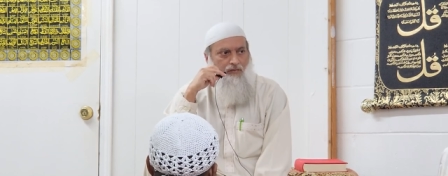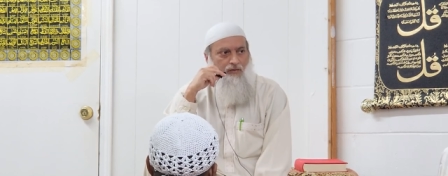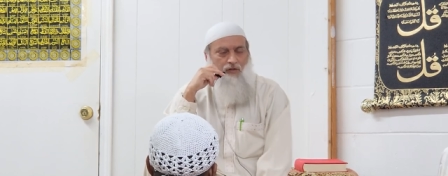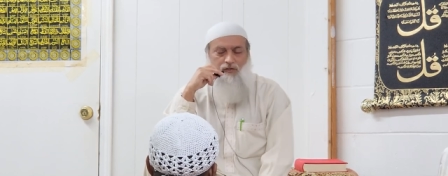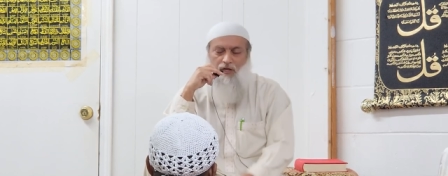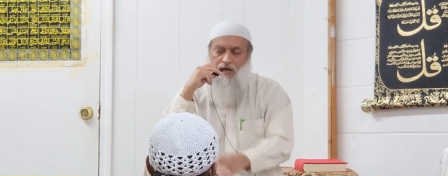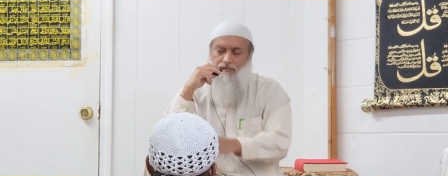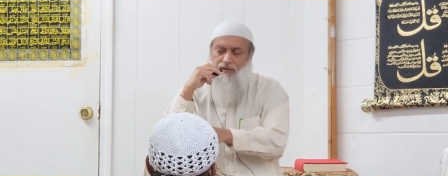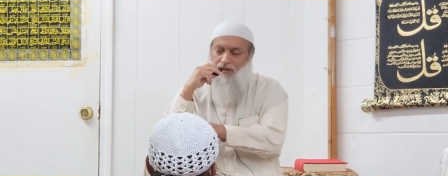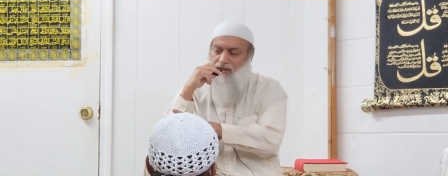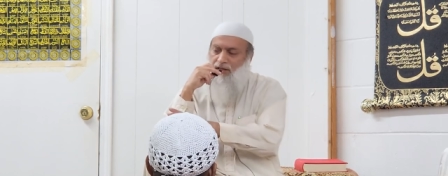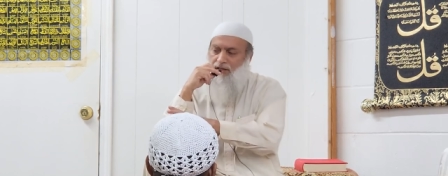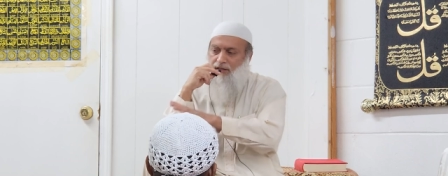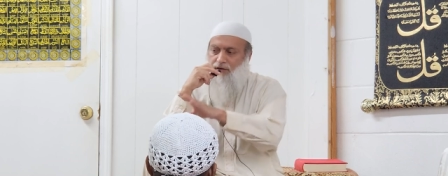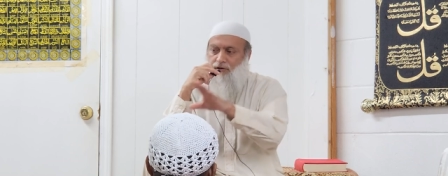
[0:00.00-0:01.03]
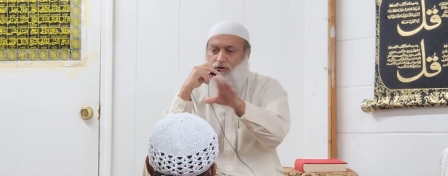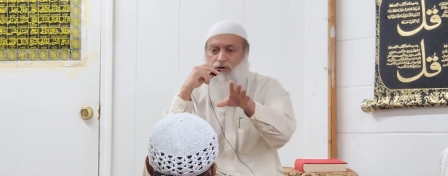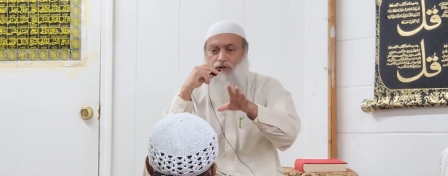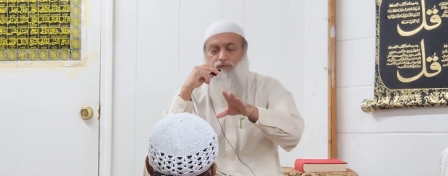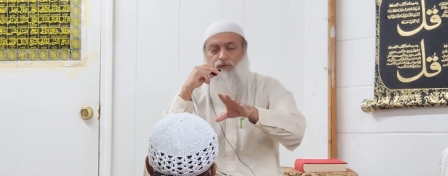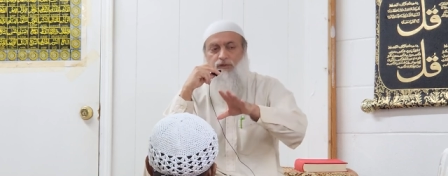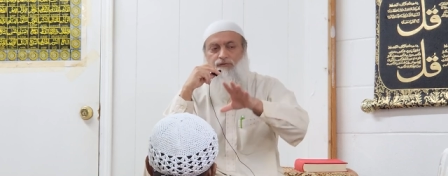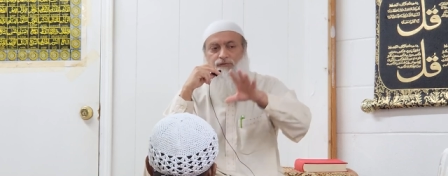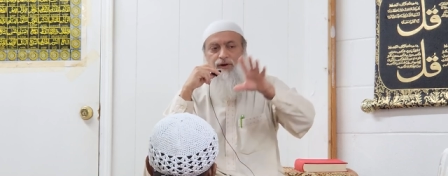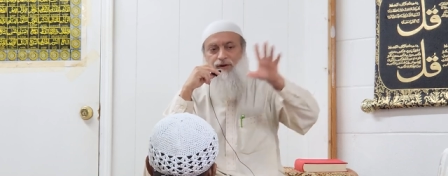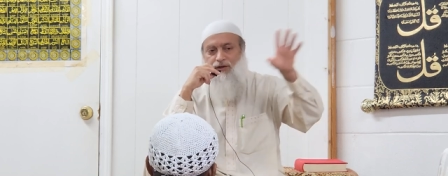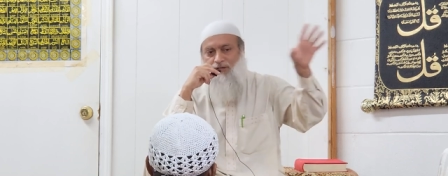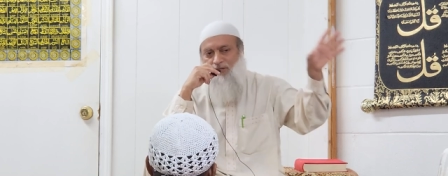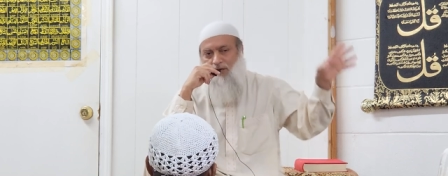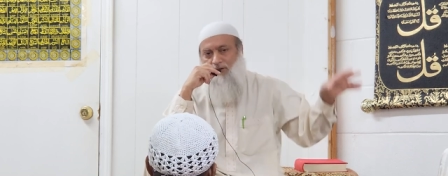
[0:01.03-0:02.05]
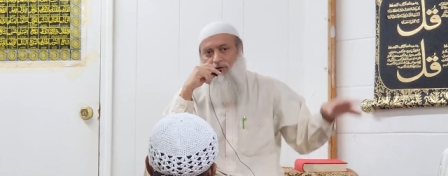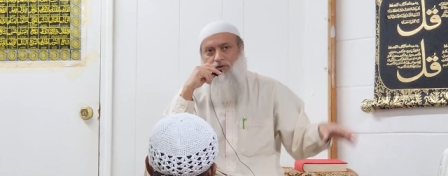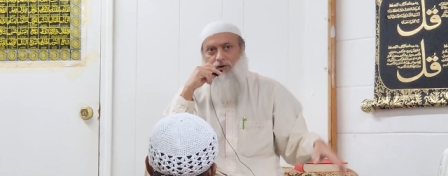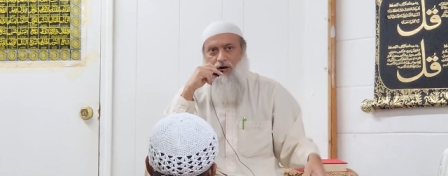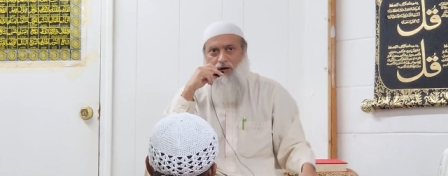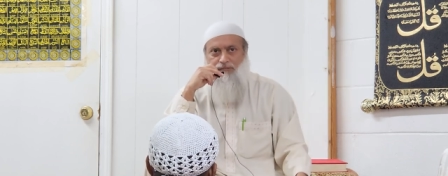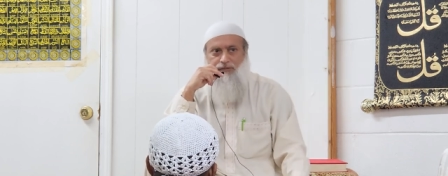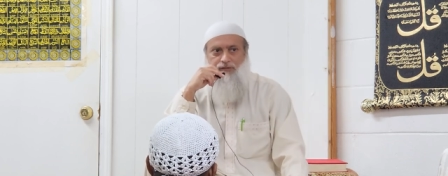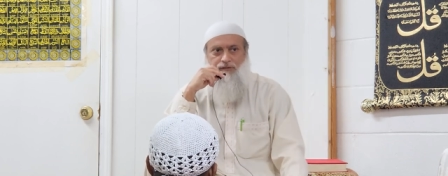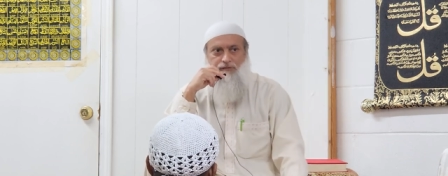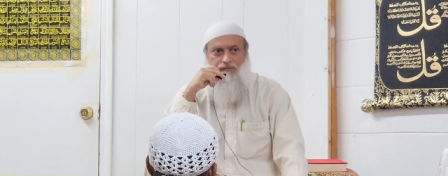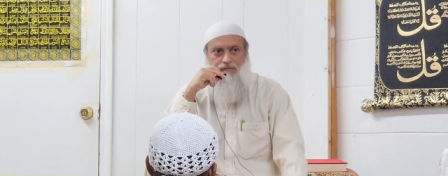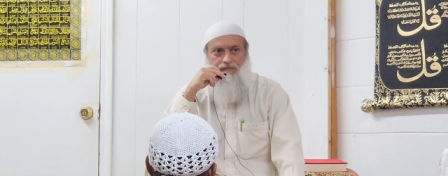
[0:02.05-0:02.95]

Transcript: The same thing that they're doing with various other crops.